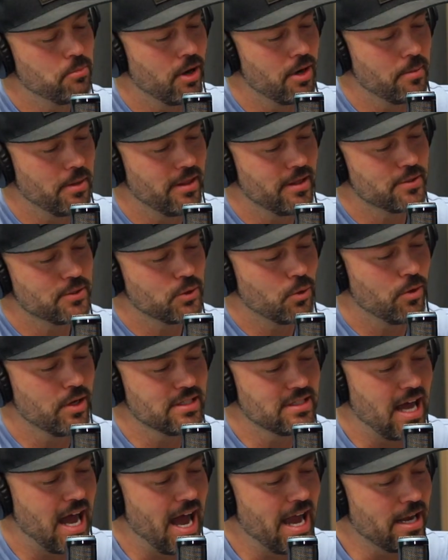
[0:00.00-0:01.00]
about that story
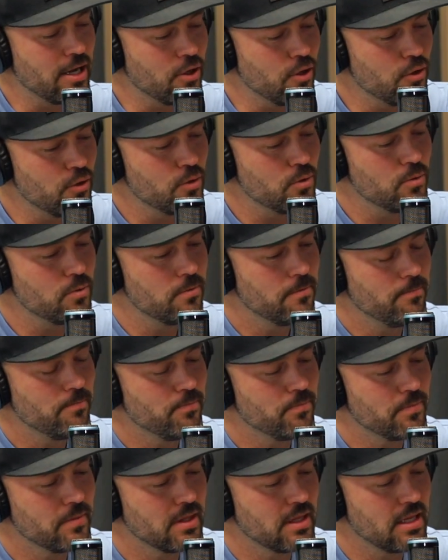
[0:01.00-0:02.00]
is I knew
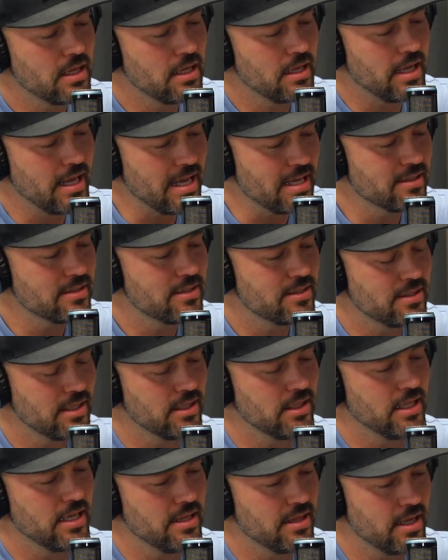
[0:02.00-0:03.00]

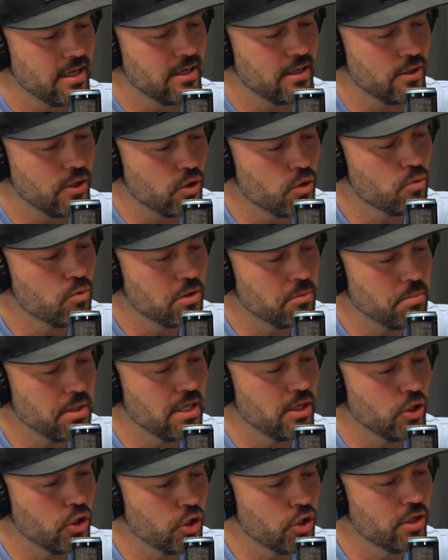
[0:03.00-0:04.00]
instantly that you would be
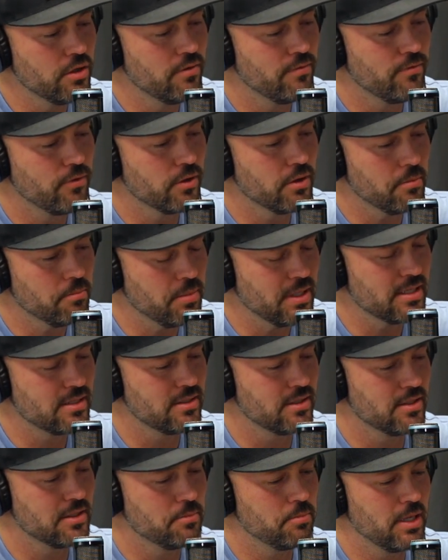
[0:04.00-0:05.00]
good for the
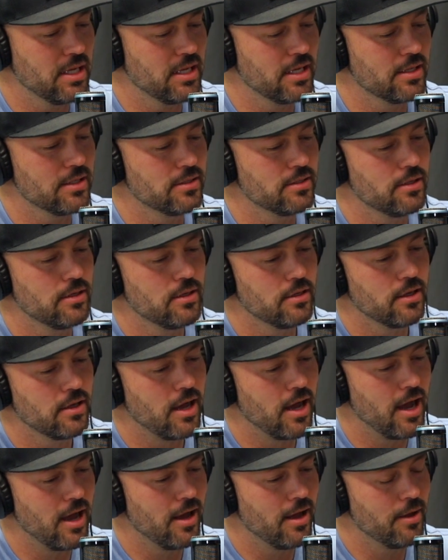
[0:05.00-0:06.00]
business, because
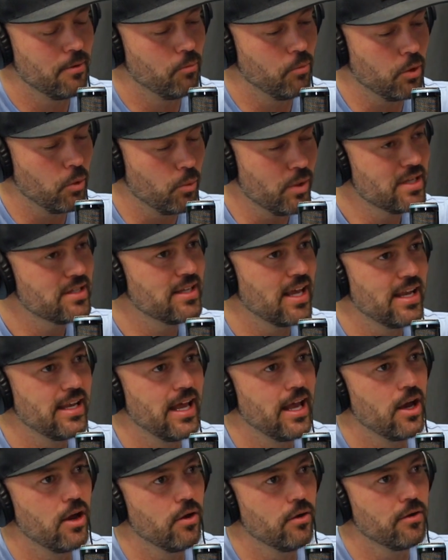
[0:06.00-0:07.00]
when we sat
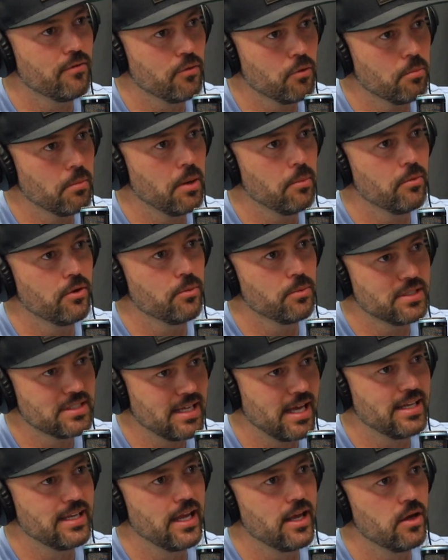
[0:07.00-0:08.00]
down, if you remember, we
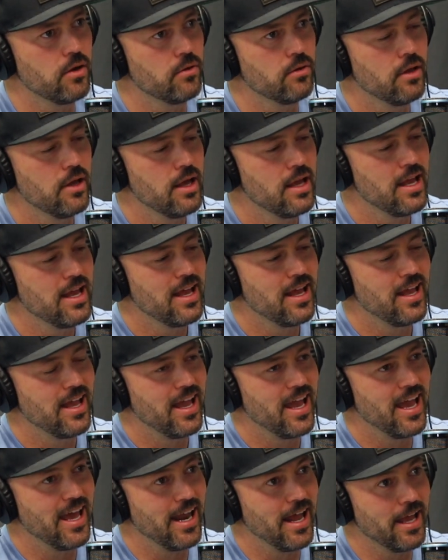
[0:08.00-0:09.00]
sat down
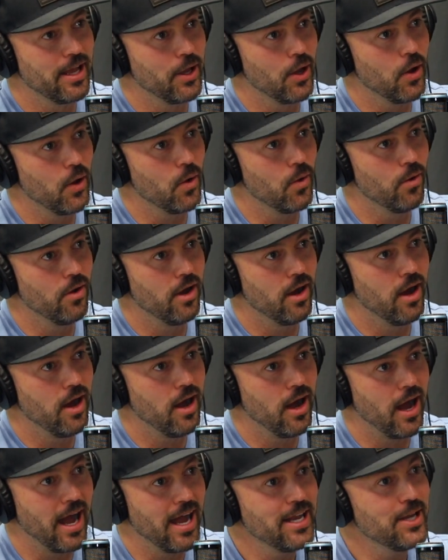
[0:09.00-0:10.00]
and I go,
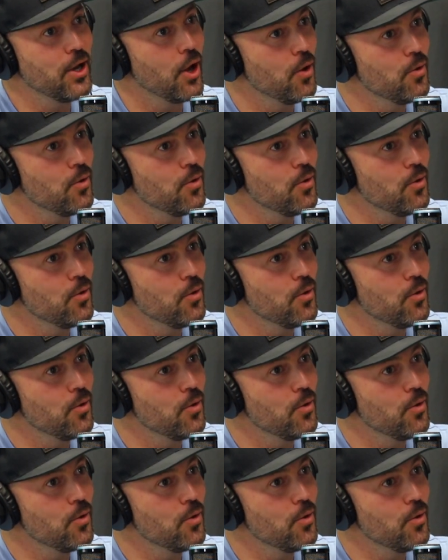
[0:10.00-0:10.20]
I know